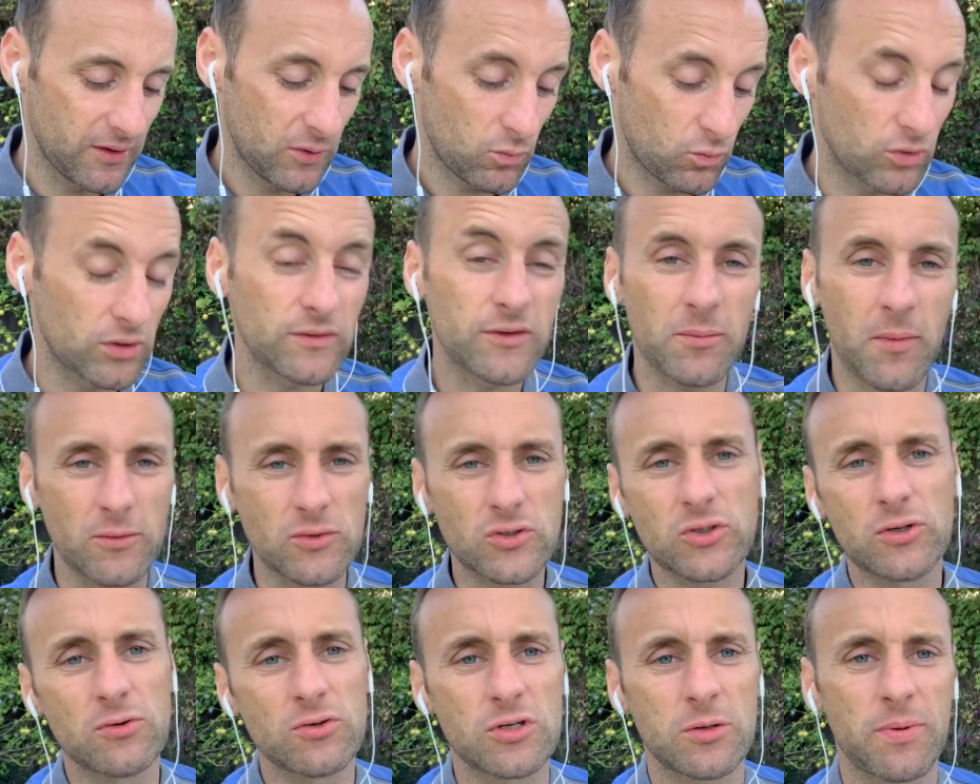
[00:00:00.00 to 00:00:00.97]
one of the most
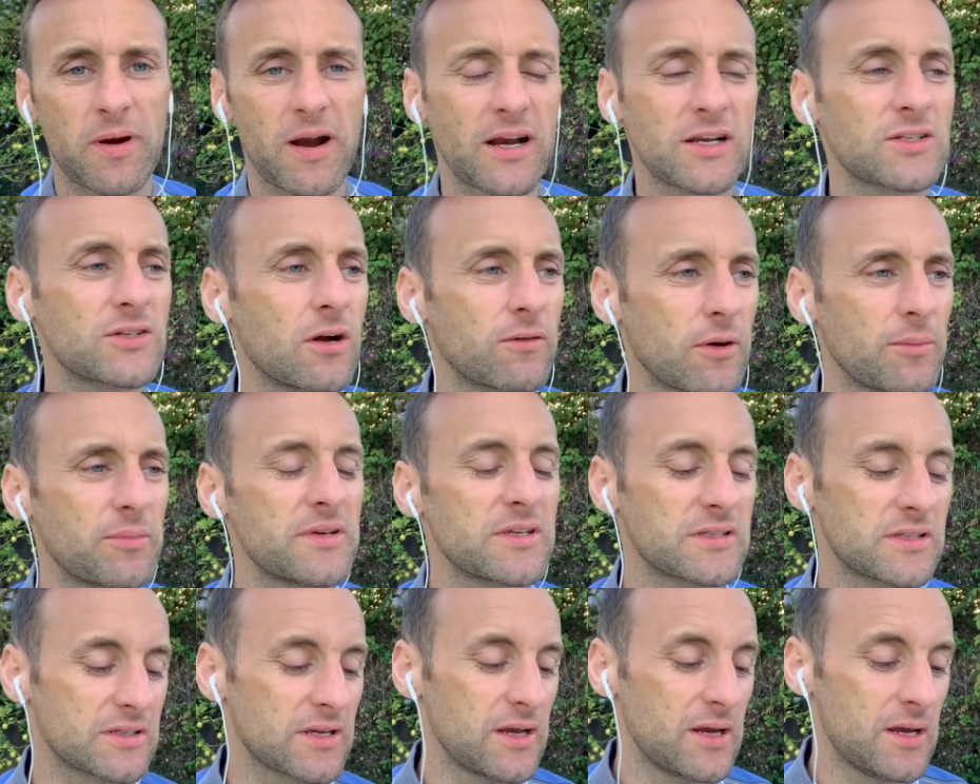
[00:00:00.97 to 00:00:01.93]
crucial parts of our
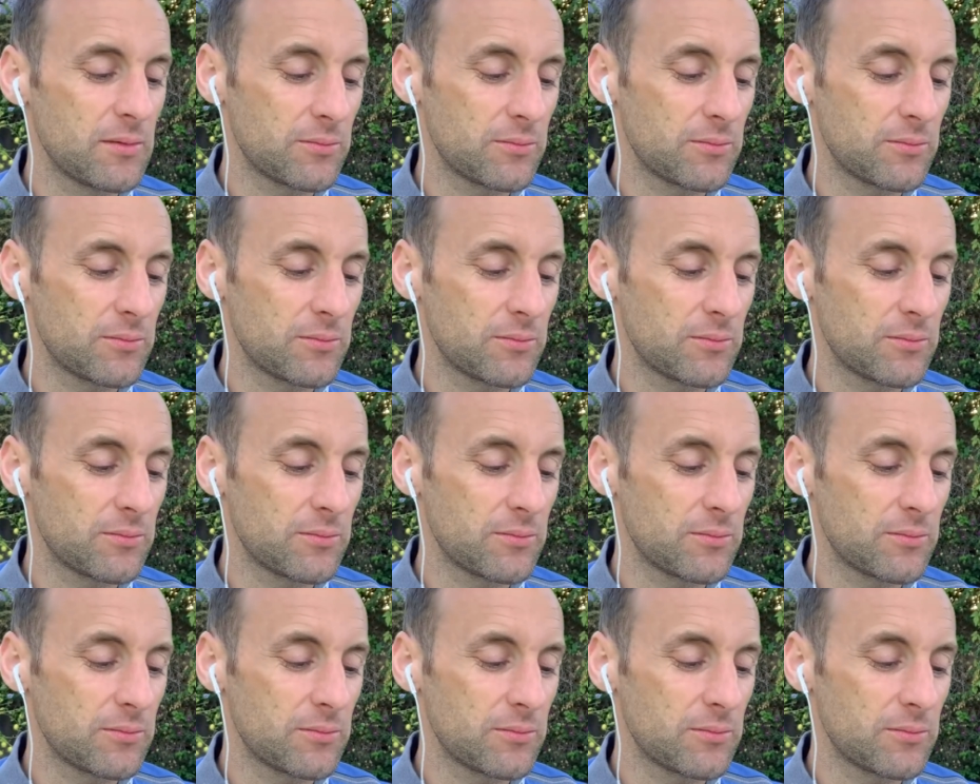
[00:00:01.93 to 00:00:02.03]
business,